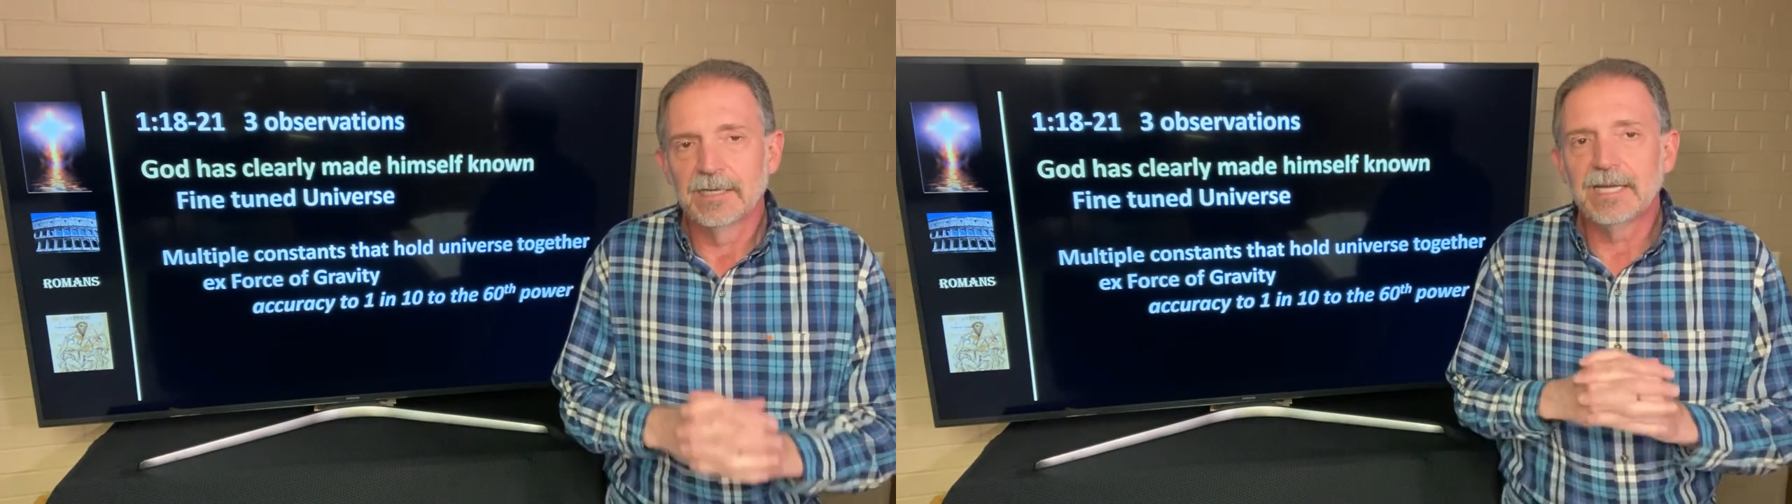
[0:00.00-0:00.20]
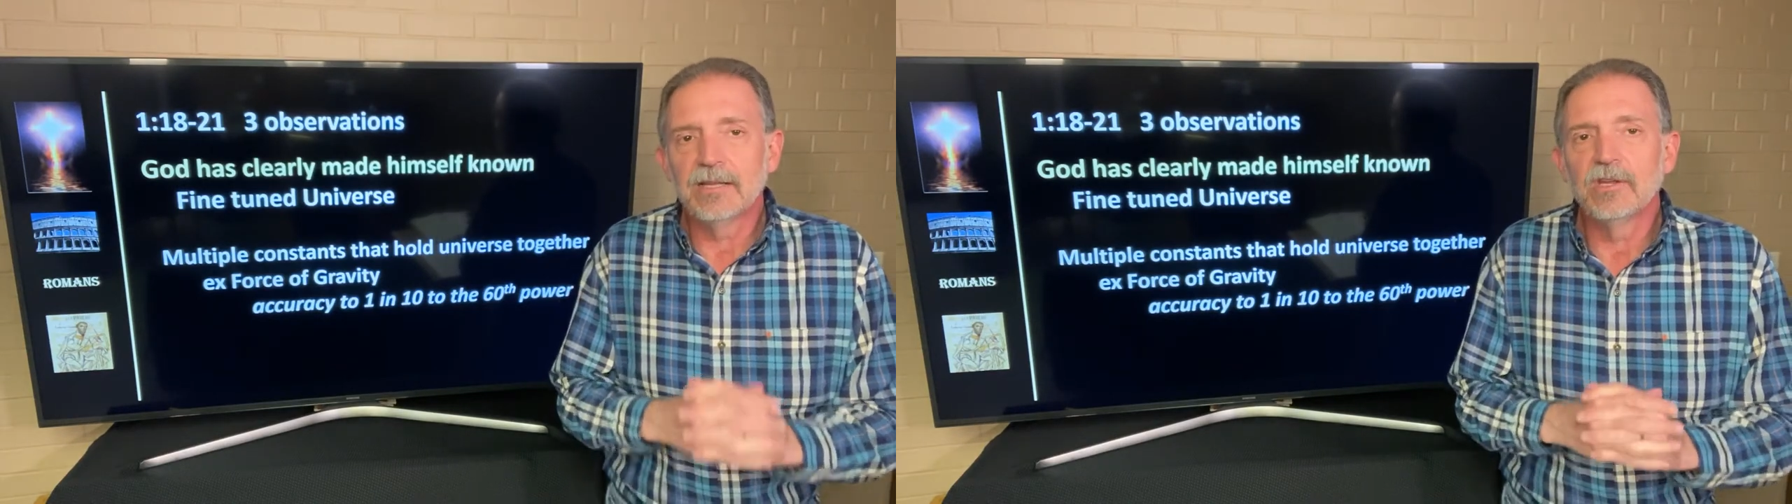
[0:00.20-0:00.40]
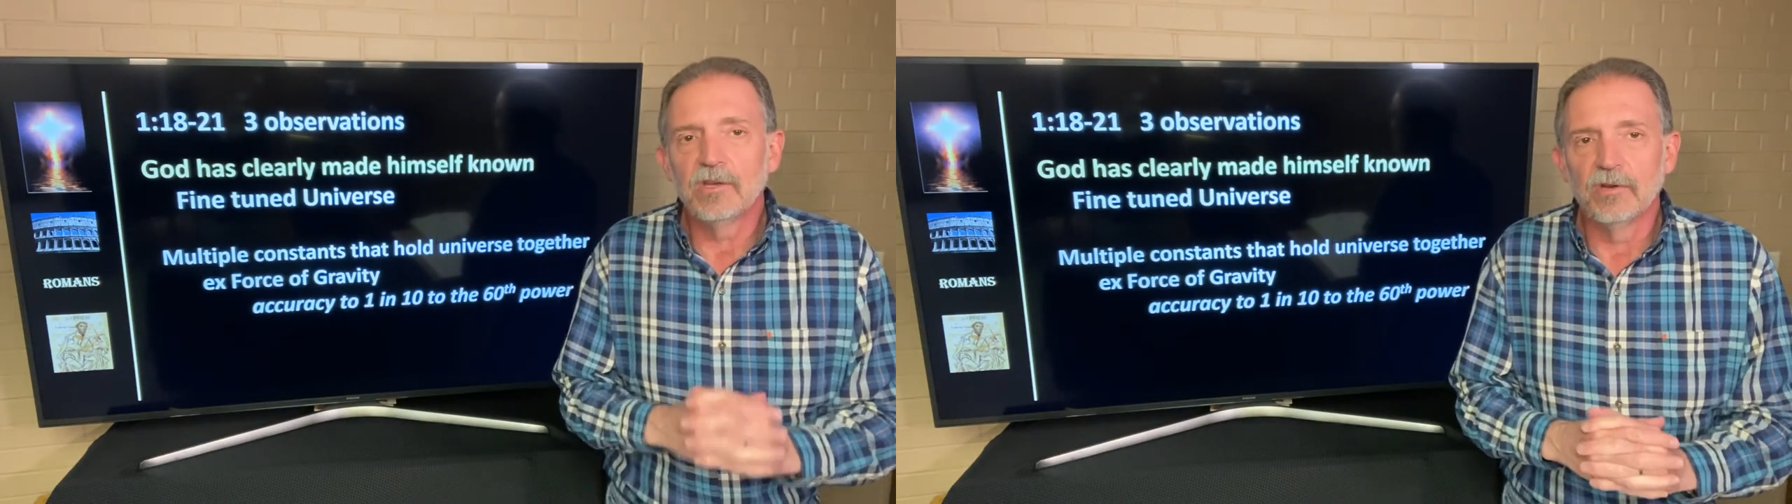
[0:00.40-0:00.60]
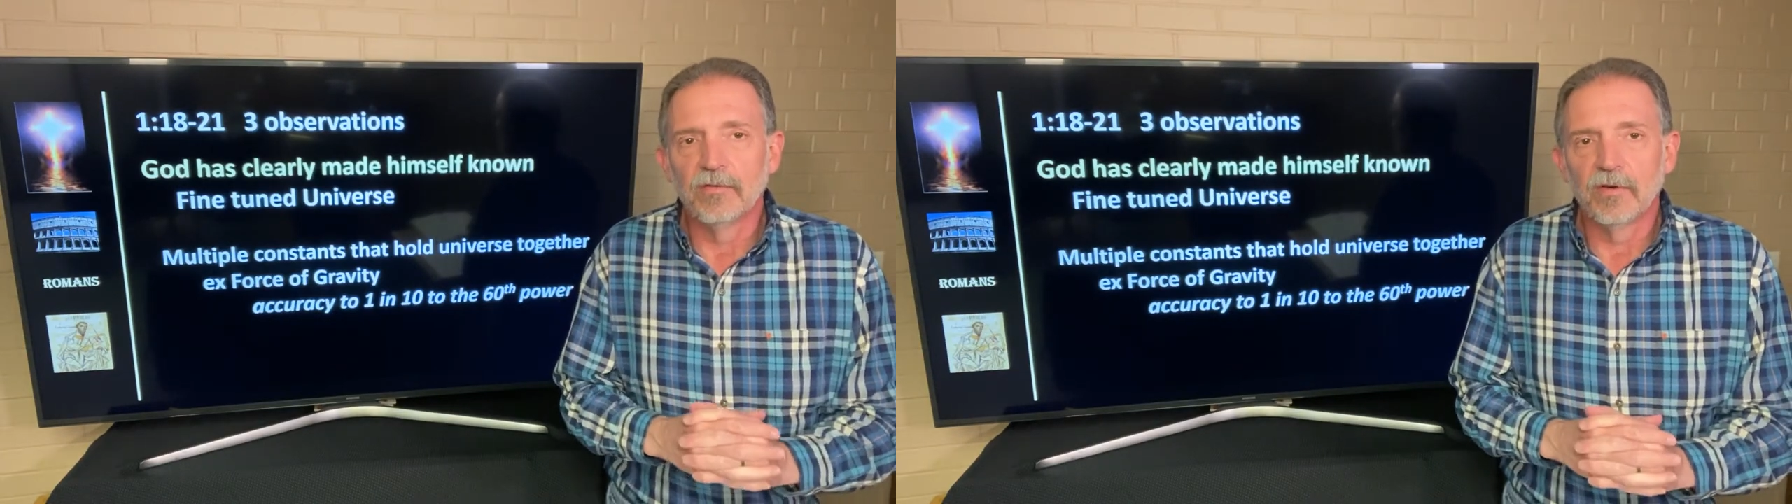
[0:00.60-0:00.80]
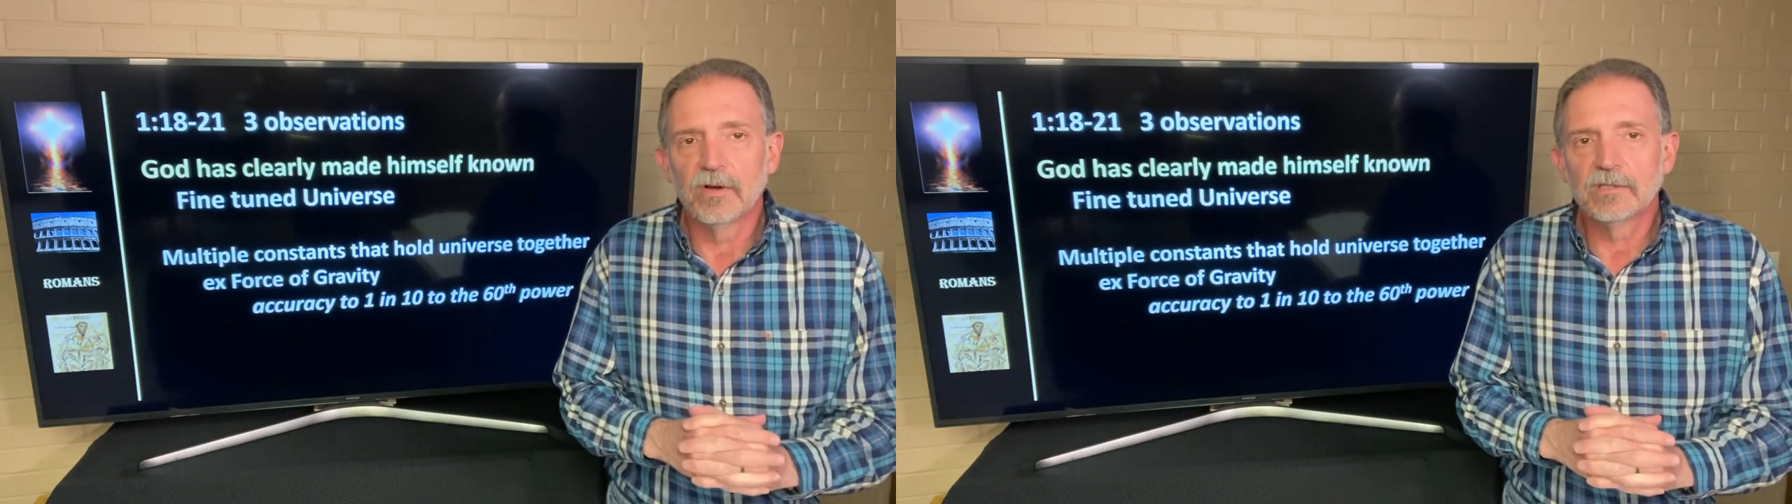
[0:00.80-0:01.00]
in the
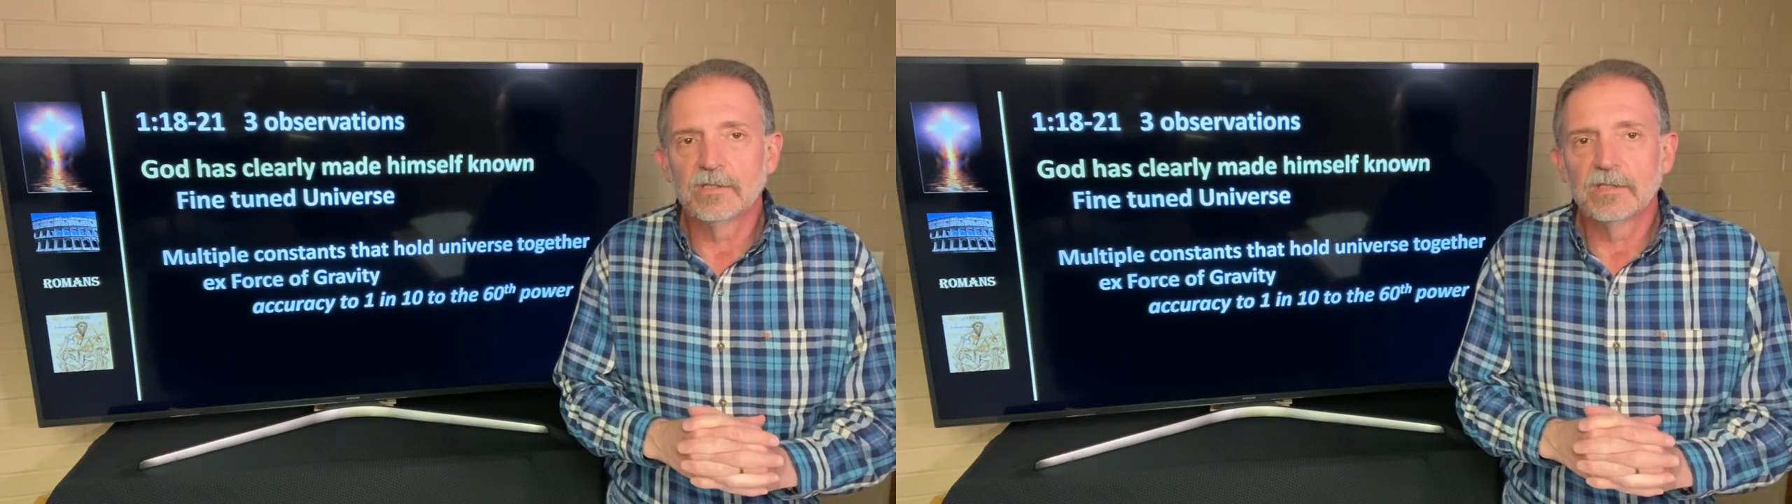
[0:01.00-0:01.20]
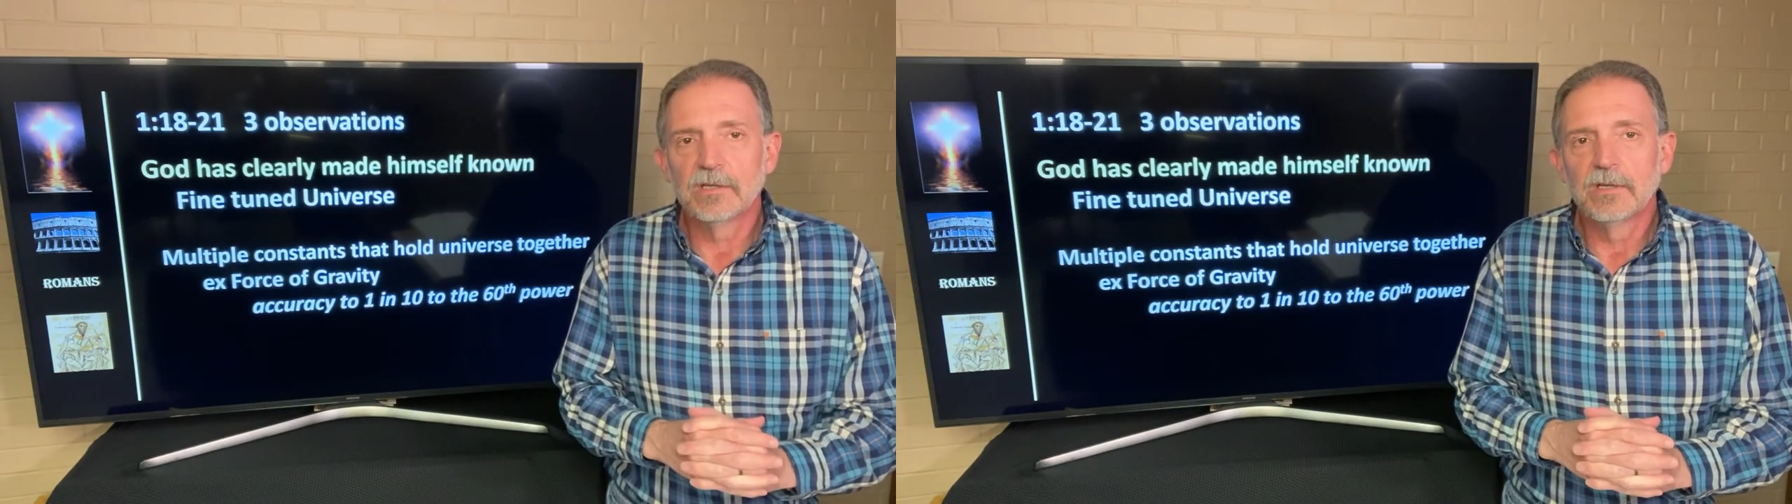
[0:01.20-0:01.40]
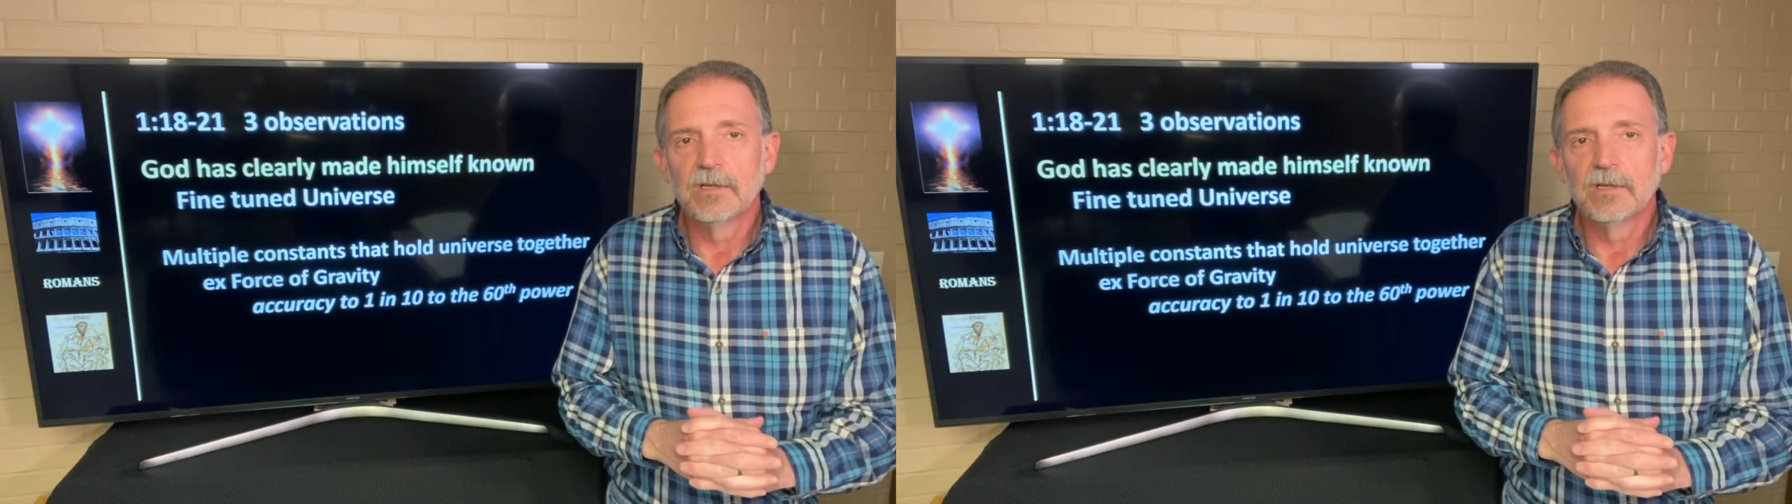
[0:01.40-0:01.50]
universe